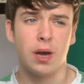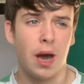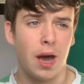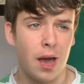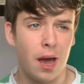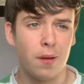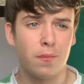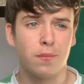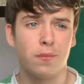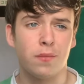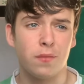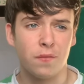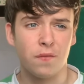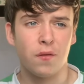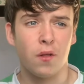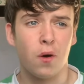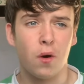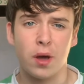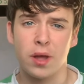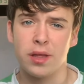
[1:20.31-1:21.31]
I am
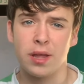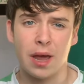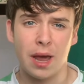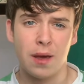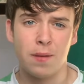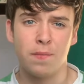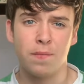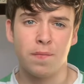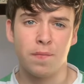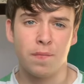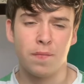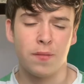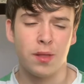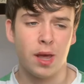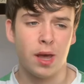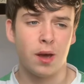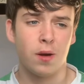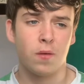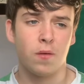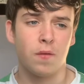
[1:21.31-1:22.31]
vlogging the game.
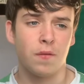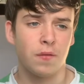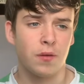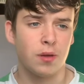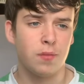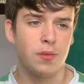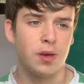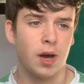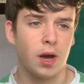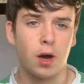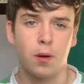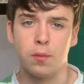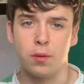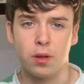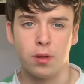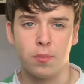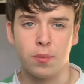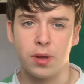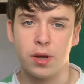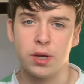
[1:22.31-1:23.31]
Hopefully meet a couple of
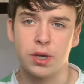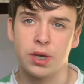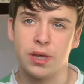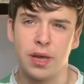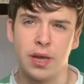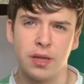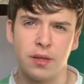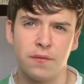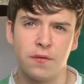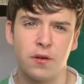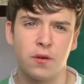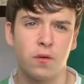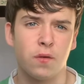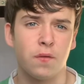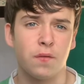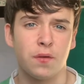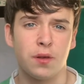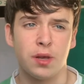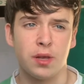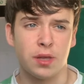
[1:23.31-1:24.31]
the players at the end of it.
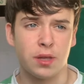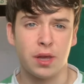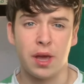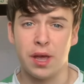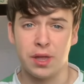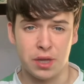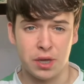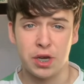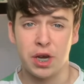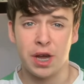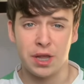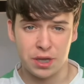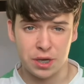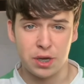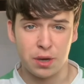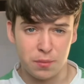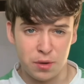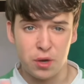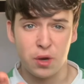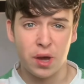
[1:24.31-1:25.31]
Hopefully get to chat to
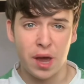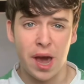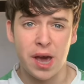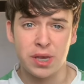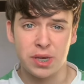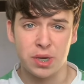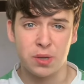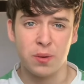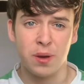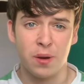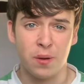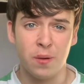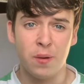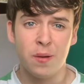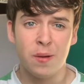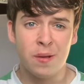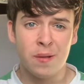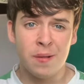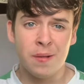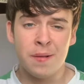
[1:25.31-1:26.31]
some of you guys as well.
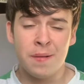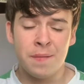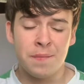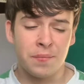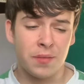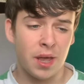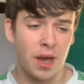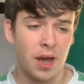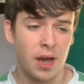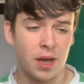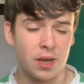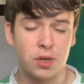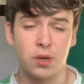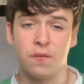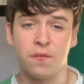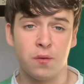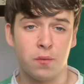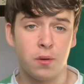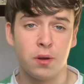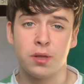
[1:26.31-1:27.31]
So
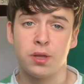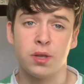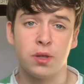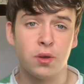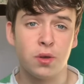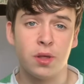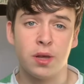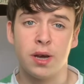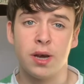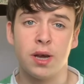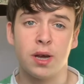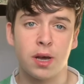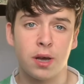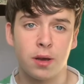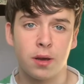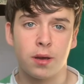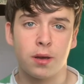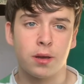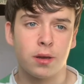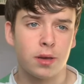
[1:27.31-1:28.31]
if you want to do that,
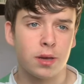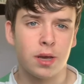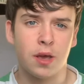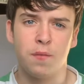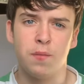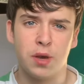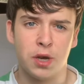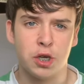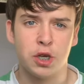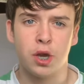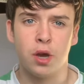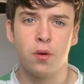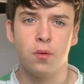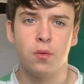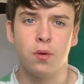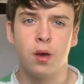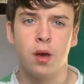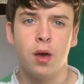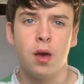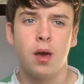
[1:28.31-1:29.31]
give me a
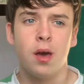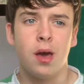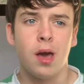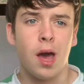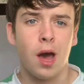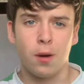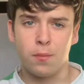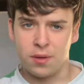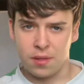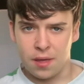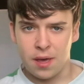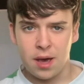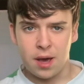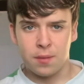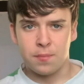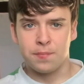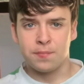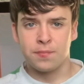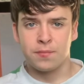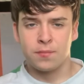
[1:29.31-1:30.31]
shout. I'll be there.